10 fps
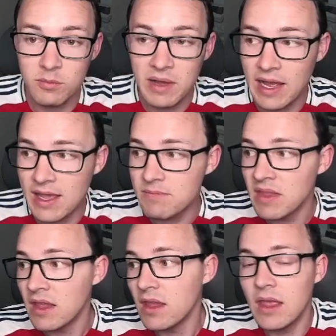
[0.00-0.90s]
Pi.
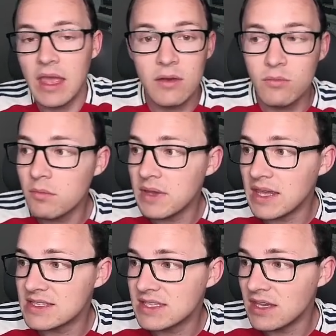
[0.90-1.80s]
And what we
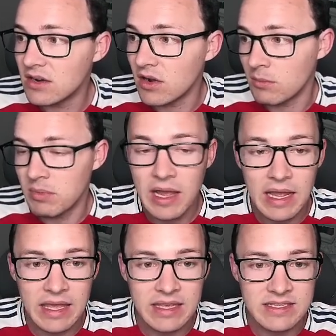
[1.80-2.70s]
can see here on
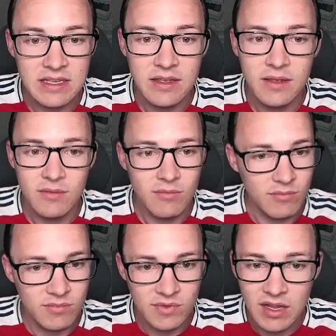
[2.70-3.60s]
Pi is
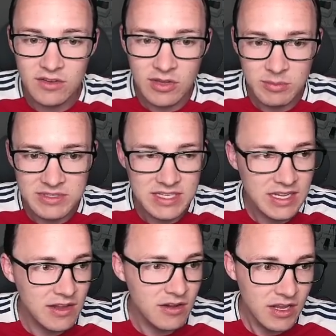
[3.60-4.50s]
not doing
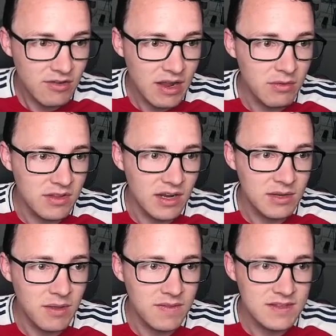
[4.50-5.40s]
particularly great. We talked
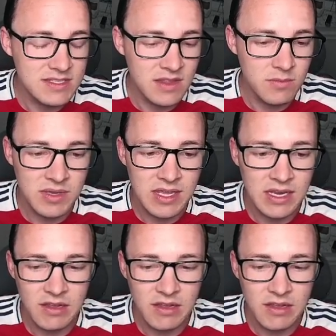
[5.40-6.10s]
about this at the beginning